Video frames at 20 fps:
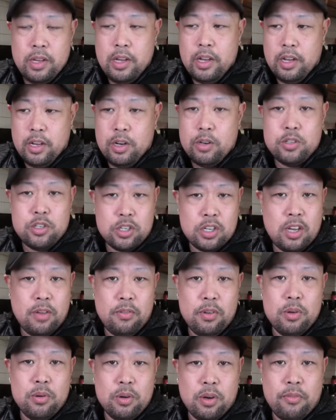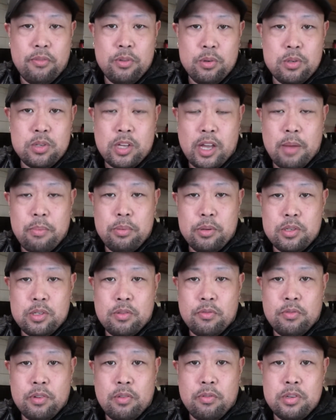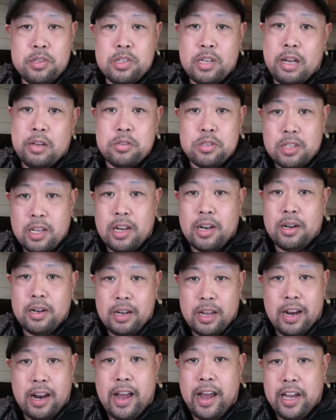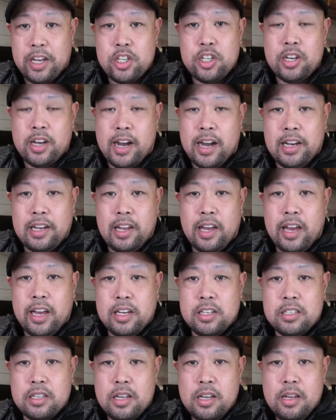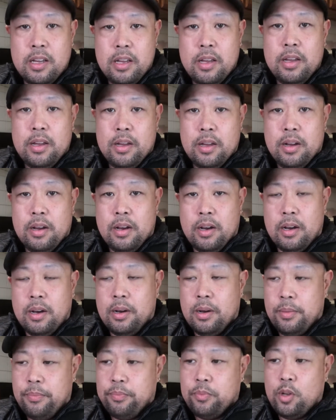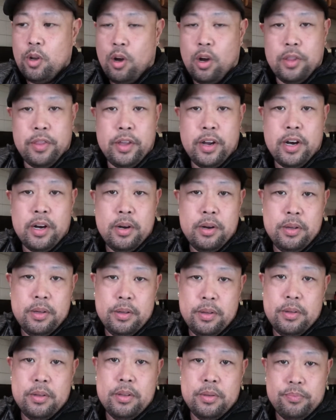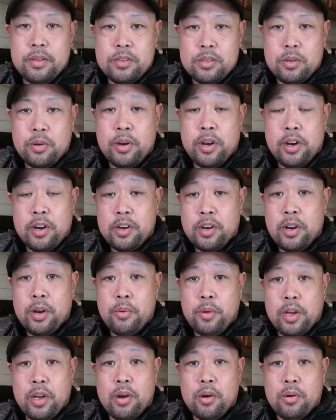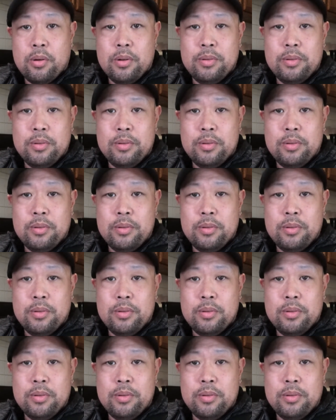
just give you a few samples of different sounds that I liked on there. So here we go.